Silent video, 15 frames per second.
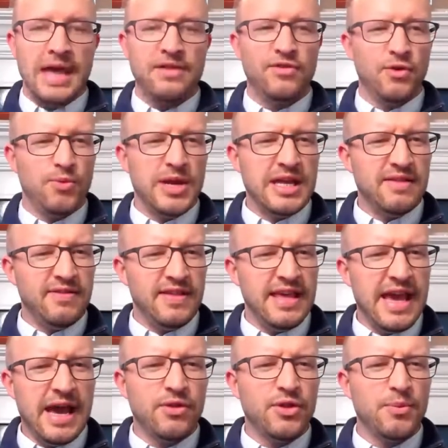And so we can
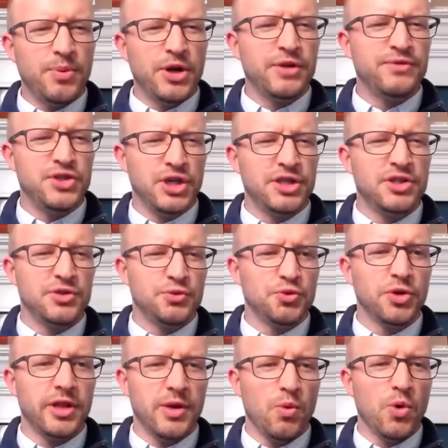see how the book of
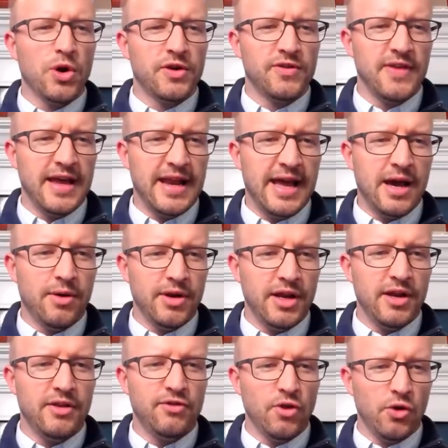Judges really works that out
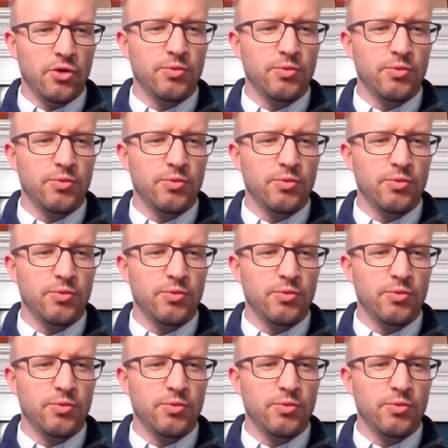in its